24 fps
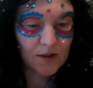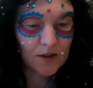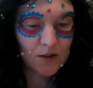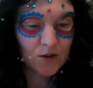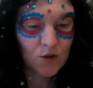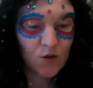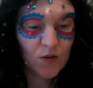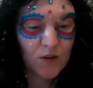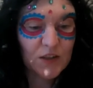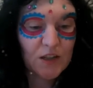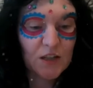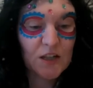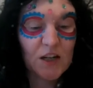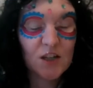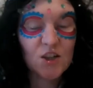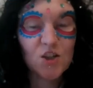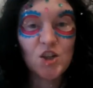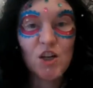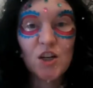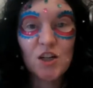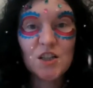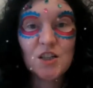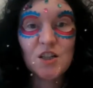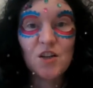So that's an
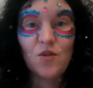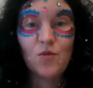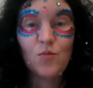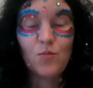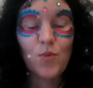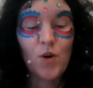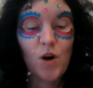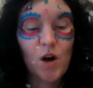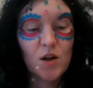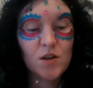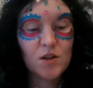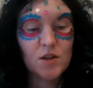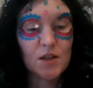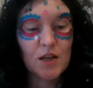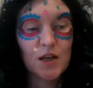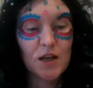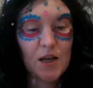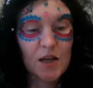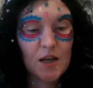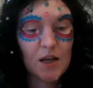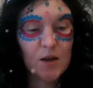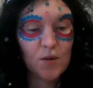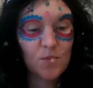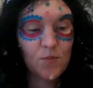adjective plus
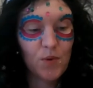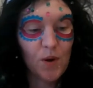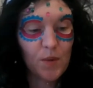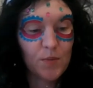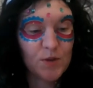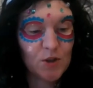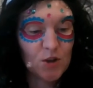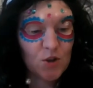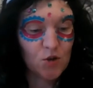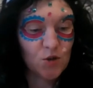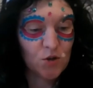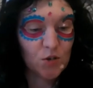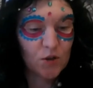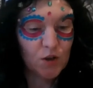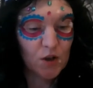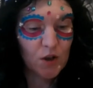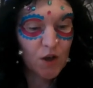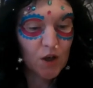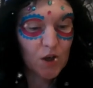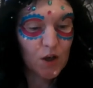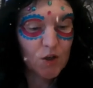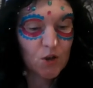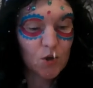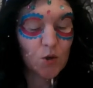a preposition.
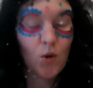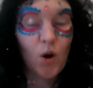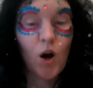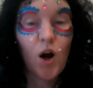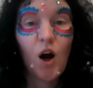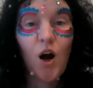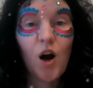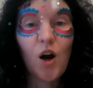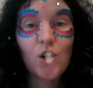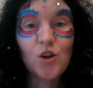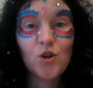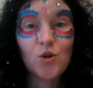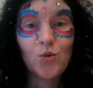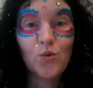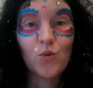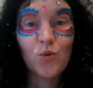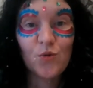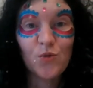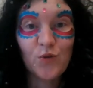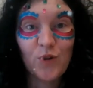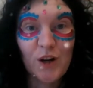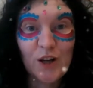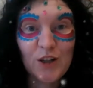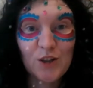So are you
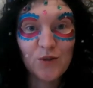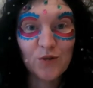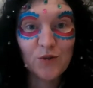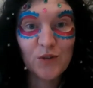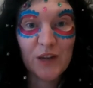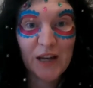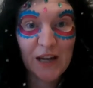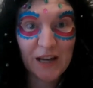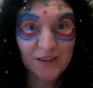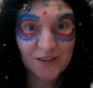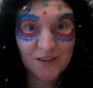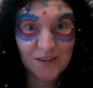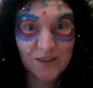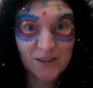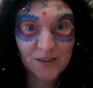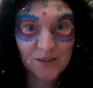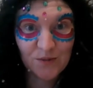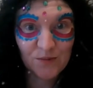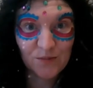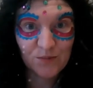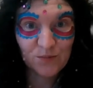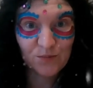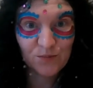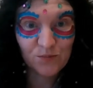afraid of cats?
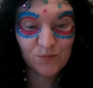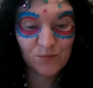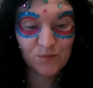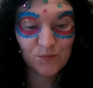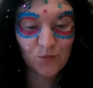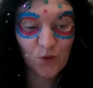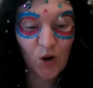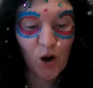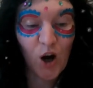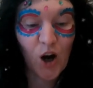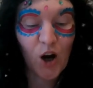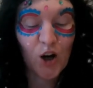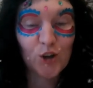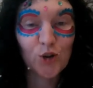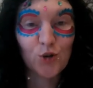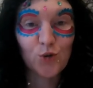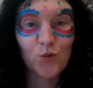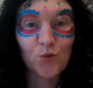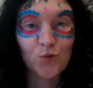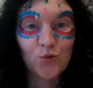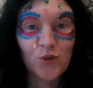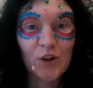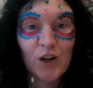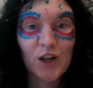Are
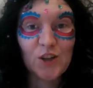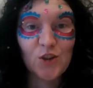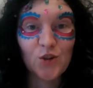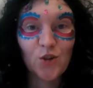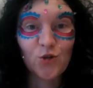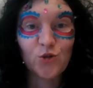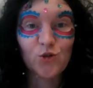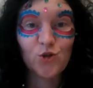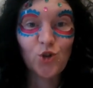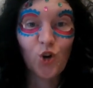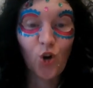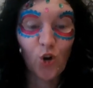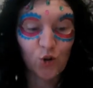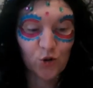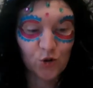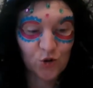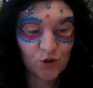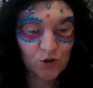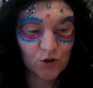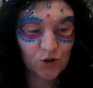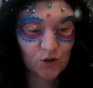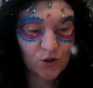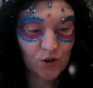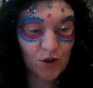you afraid of
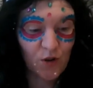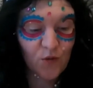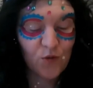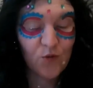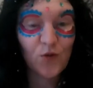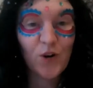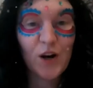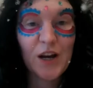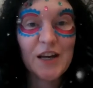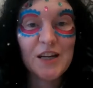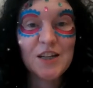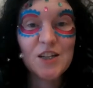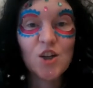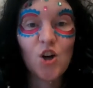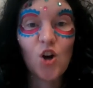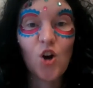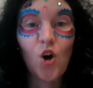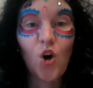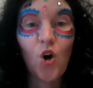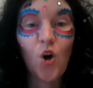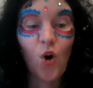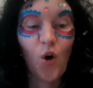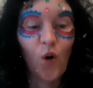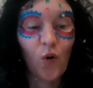dogs? Afraid
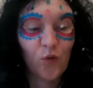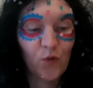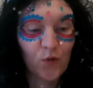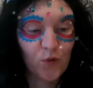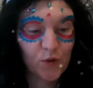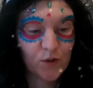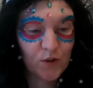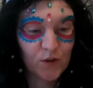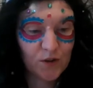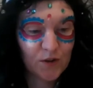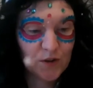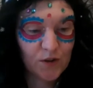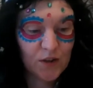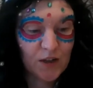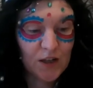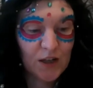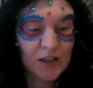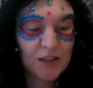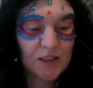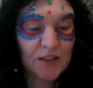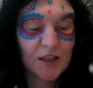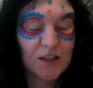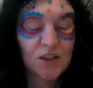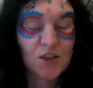of
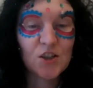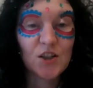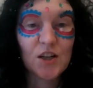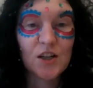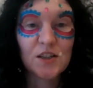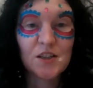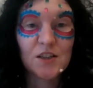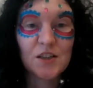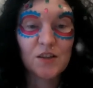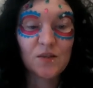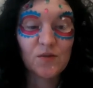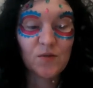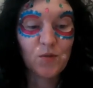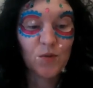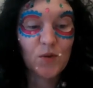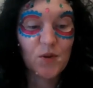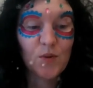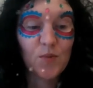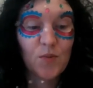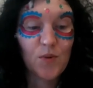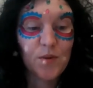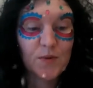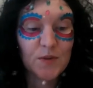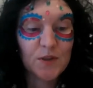is the adjective with
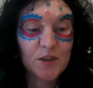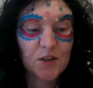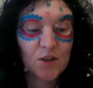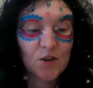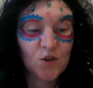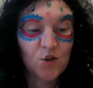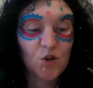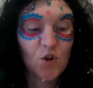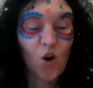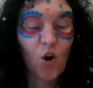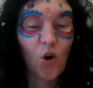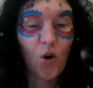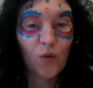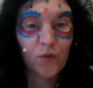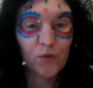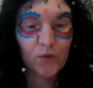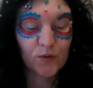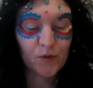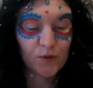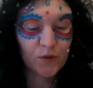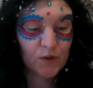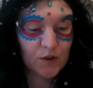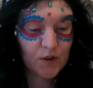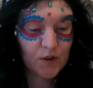the preposition
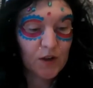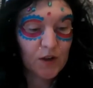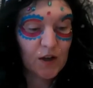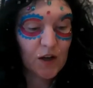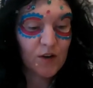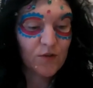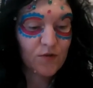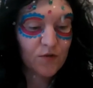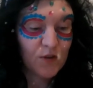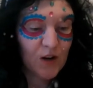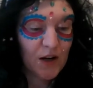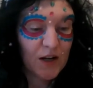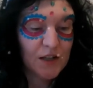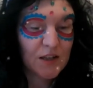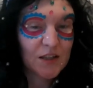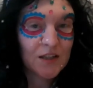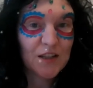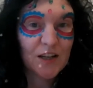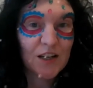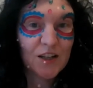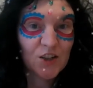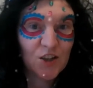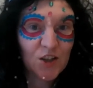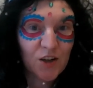of. Afraid
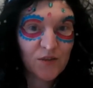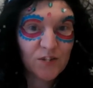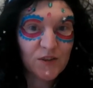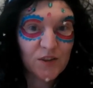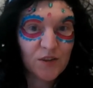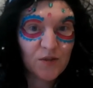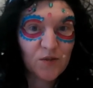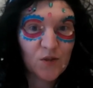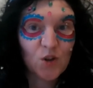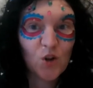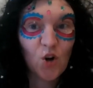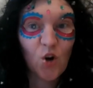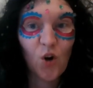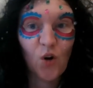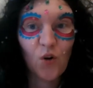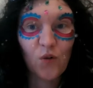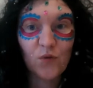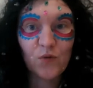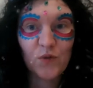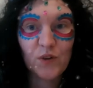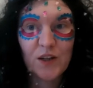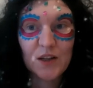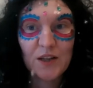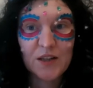is the adjective and
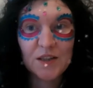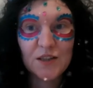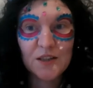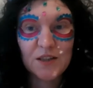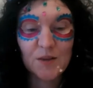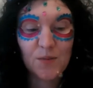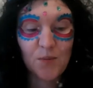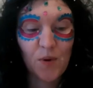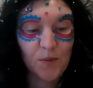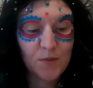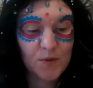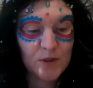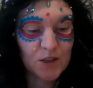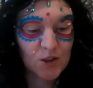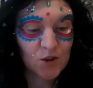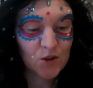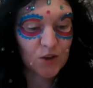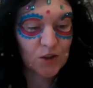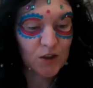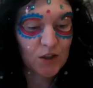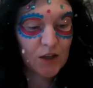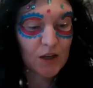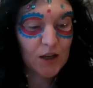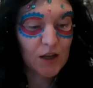of is the
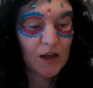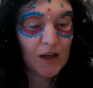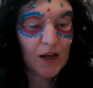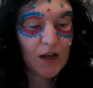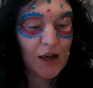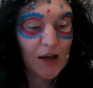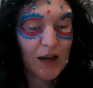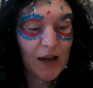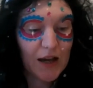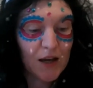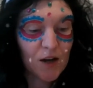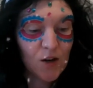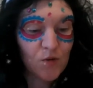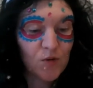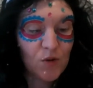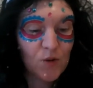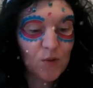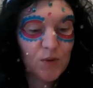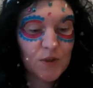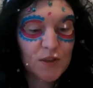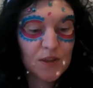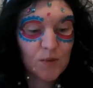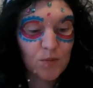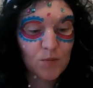preposition. Angry
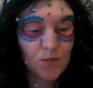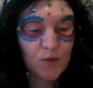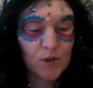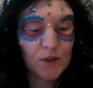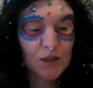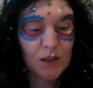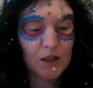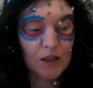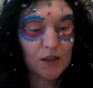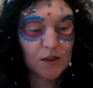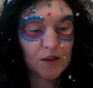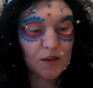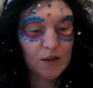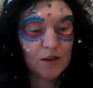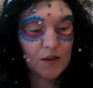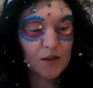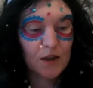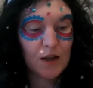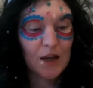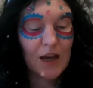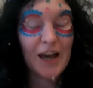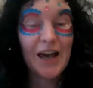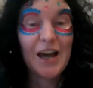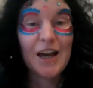with somebody,
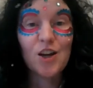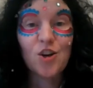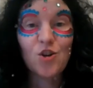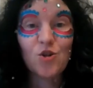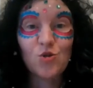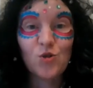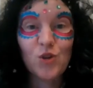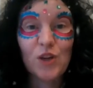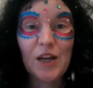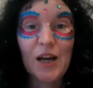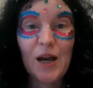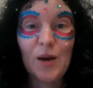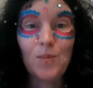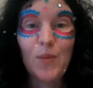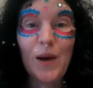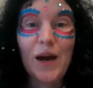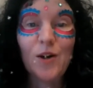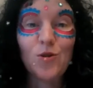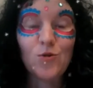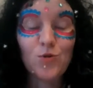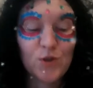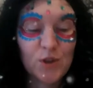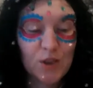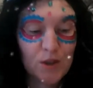angry
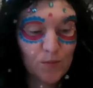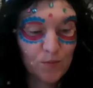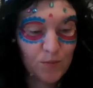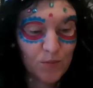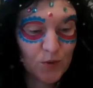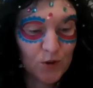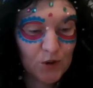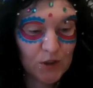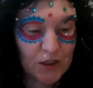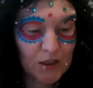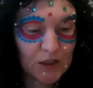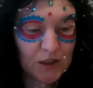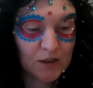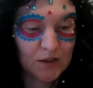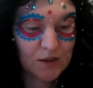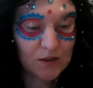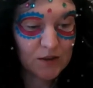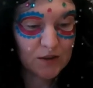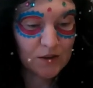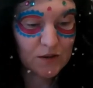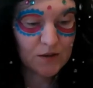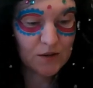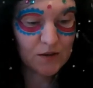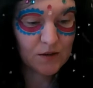about somebody
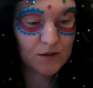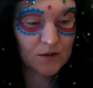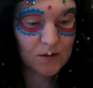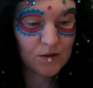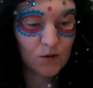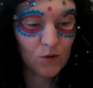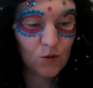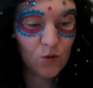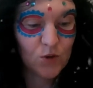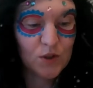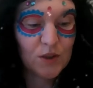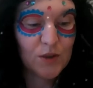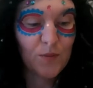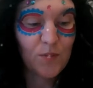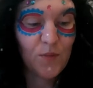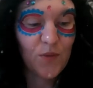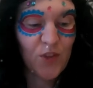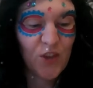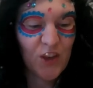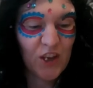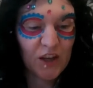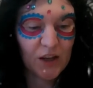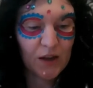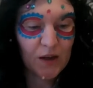or
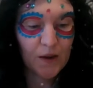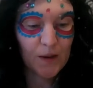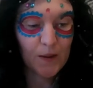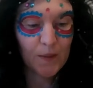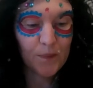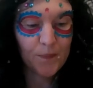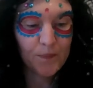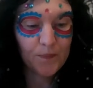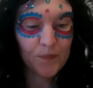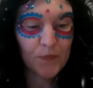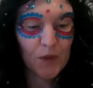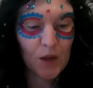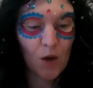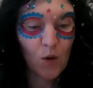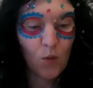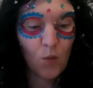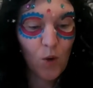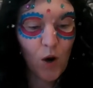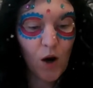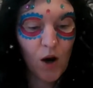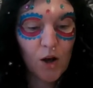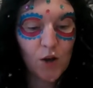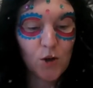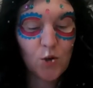something.
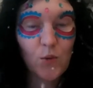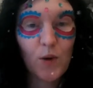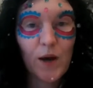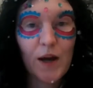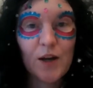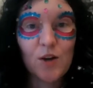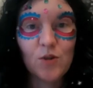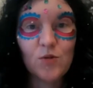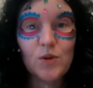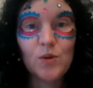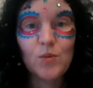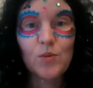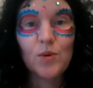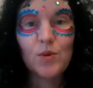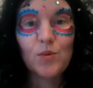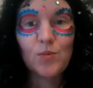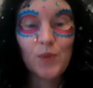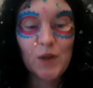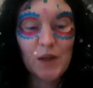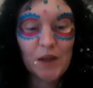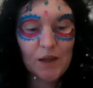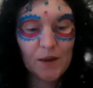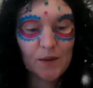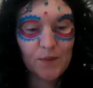Why are you angry with
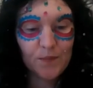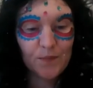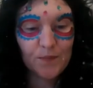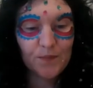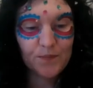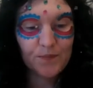me?